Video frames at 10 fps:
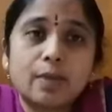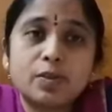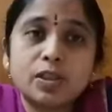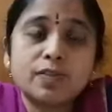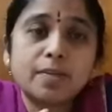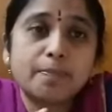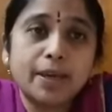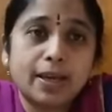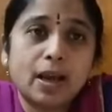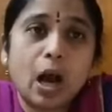Observe the
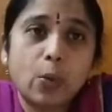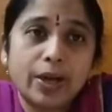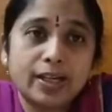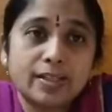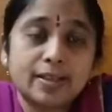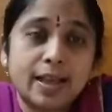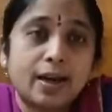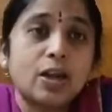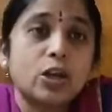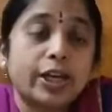beak, how it is
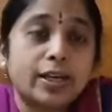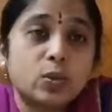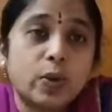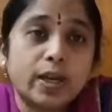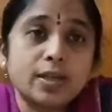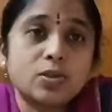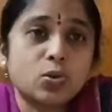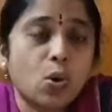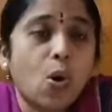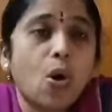there. It is very
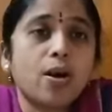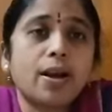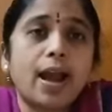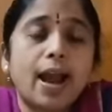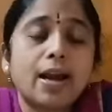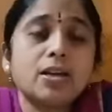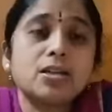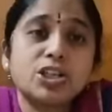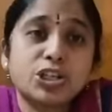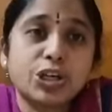strong
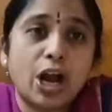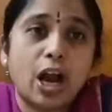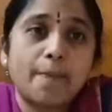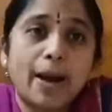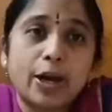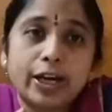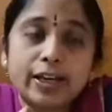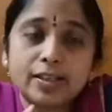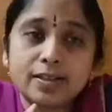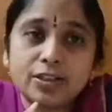and sharp, and
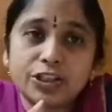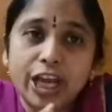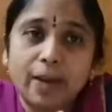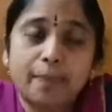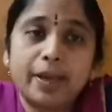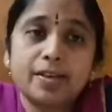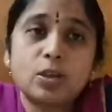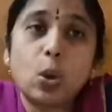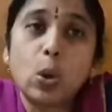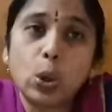it is, the shape
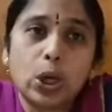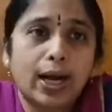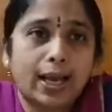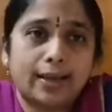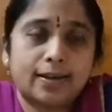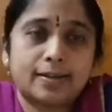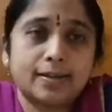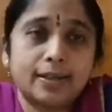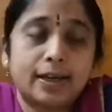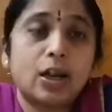is hooked like,
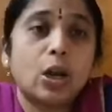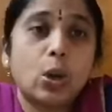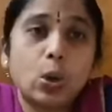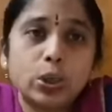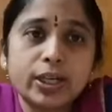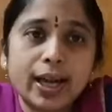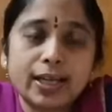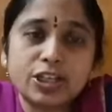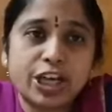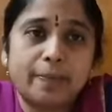isn't it? Hooked
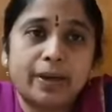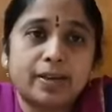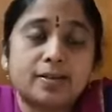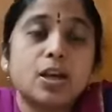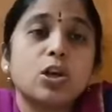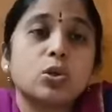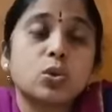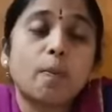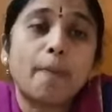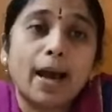like shape it is.
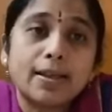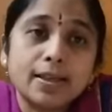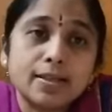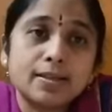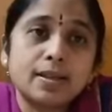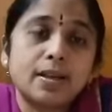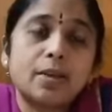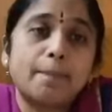So by this